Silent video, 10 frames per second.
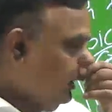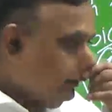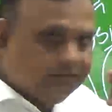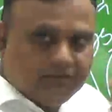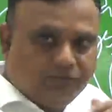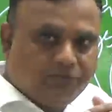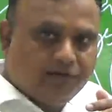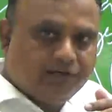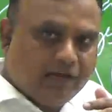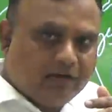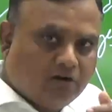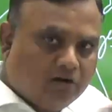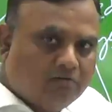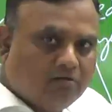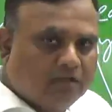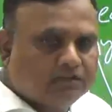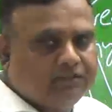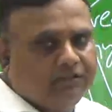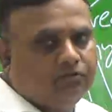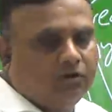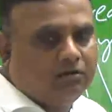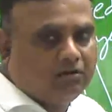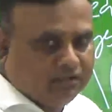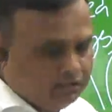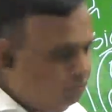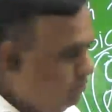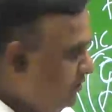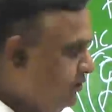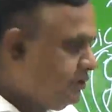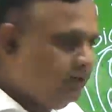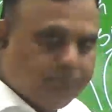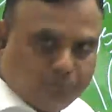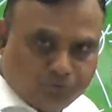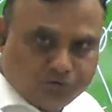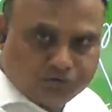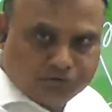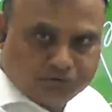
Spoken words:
is different and in contrast to traditional approach,